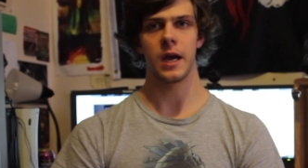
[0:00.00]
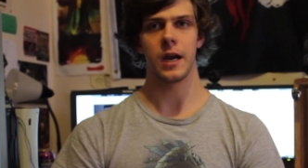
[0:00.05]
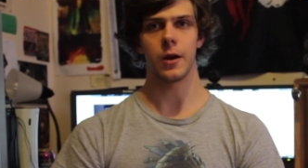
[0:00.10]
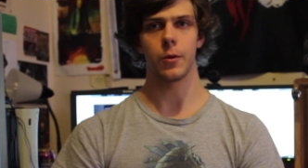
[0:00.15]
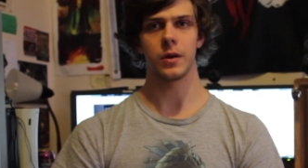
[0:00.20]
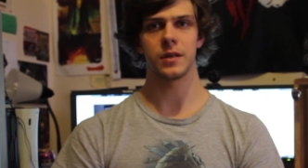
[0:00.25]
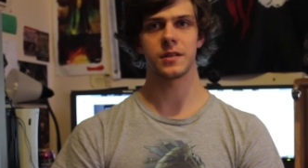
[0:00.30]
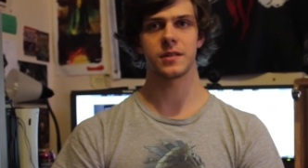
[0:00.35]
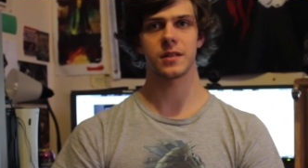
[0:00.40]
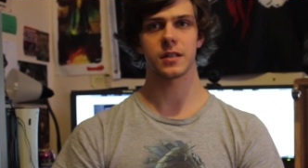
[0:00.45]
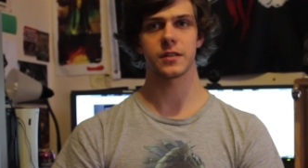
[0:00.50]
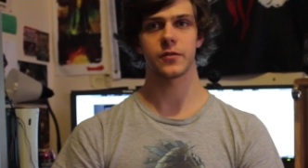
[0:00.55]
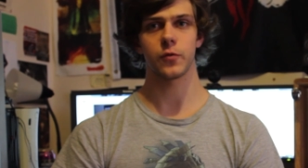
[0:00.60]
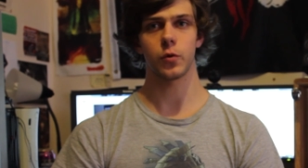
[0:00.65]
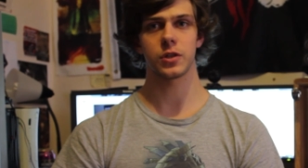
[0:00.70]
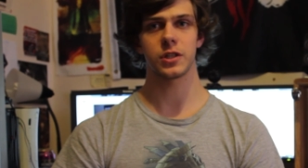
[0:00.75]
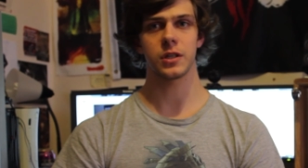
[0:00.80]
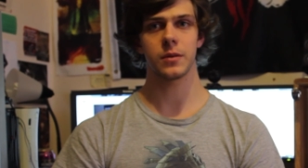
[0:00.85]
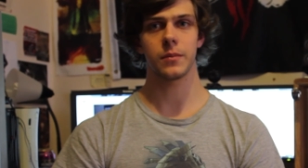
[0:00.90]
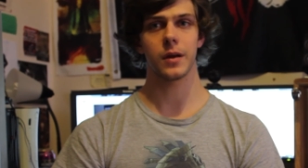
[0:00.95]
Anyways, thanks for
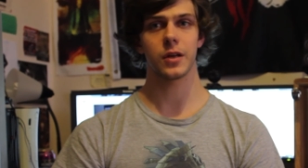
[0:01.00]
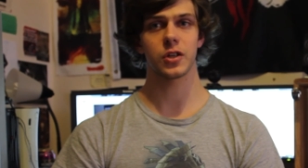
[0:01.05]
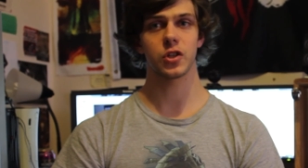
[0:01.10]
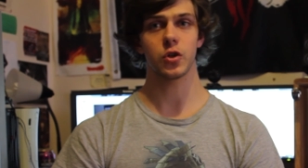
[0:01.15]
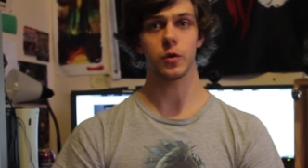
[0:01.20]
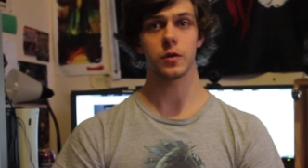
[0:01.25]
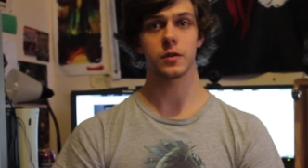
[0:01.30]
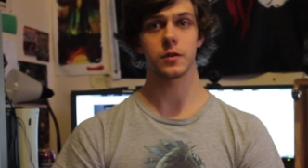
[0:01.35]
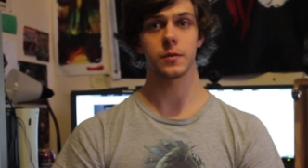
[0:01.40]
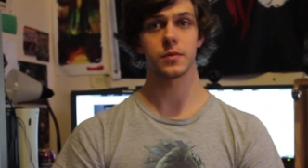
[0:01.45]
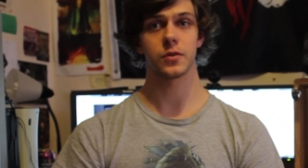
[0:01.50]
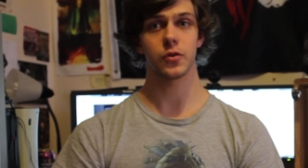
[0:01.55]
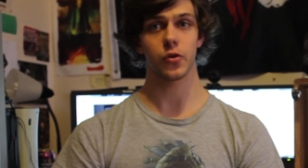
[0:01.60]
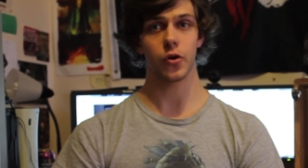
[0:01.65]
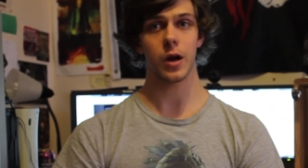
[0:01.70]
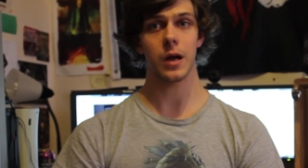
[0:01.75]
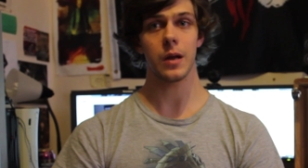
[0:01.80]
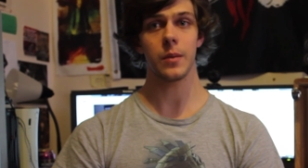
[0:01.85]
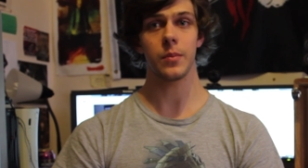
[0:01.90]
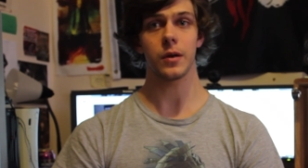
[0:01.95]
watching, make sure to
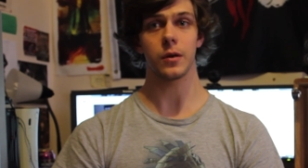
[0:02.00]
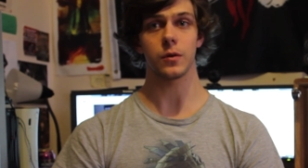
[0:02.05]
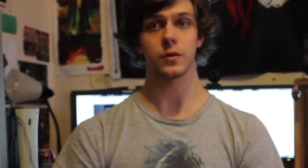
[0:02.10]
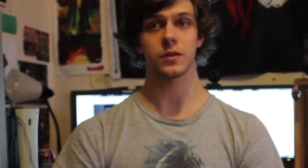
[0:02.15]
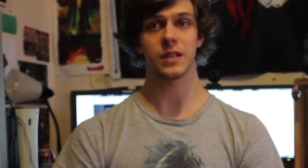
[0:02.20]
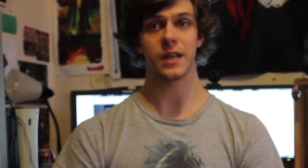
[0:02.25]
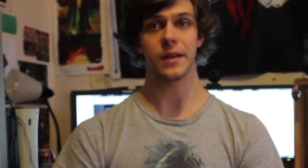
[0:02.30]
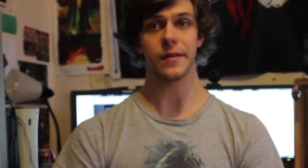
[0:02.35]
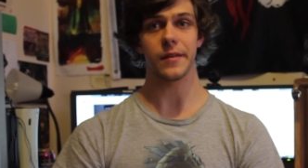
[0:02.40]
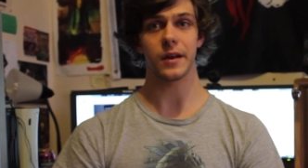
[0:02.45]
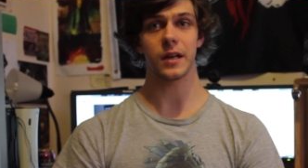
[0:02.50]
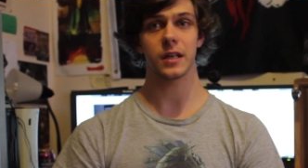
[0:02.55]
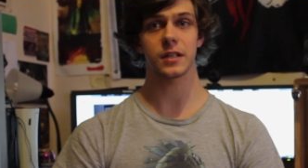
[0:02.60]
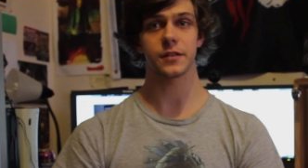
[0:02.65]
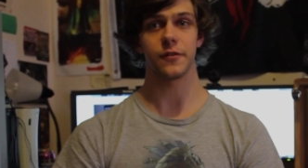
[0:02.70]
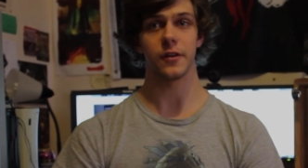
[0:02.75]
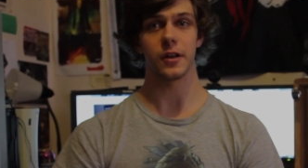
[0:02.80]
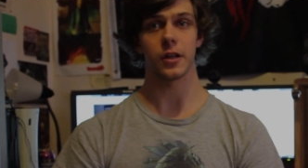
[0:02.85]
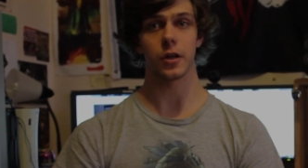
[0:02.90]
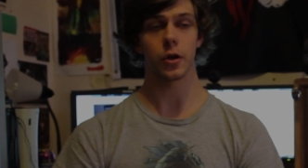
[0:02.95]
subscribe, and I'll see you in the
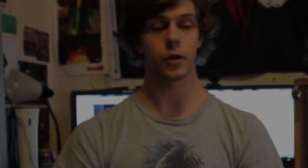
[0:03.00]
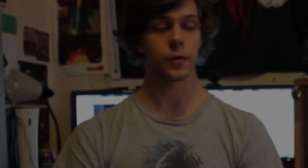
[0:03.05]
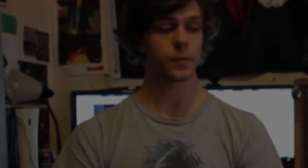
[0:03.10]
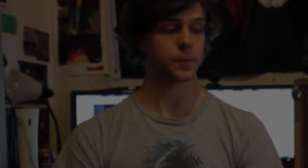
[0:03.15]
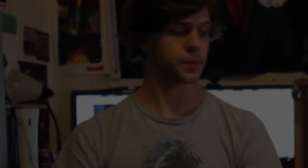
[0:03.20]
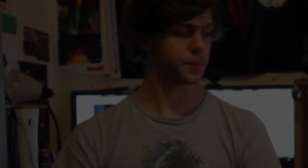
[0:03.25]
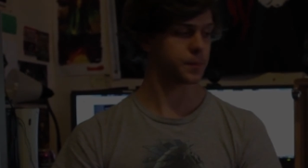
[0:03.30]
next video.